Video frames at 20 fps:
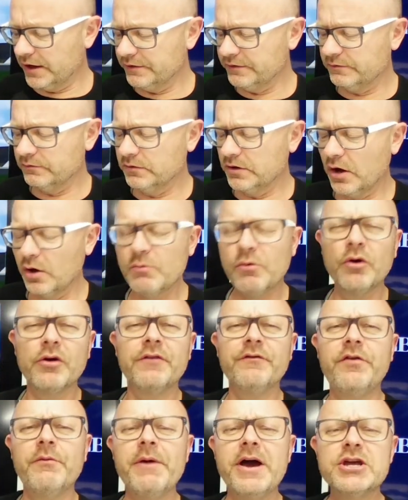no more
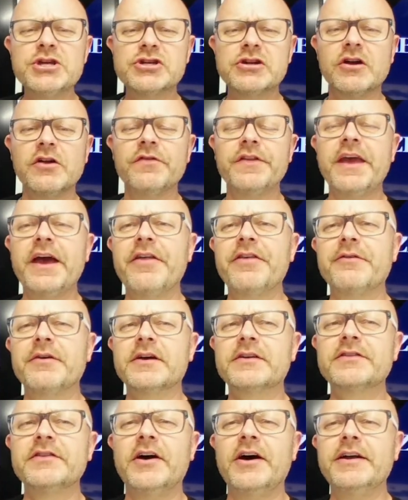information on the other
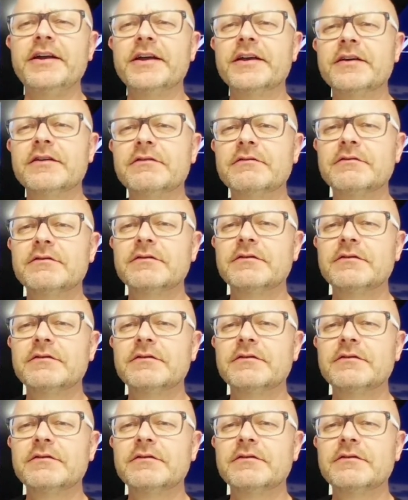exciting.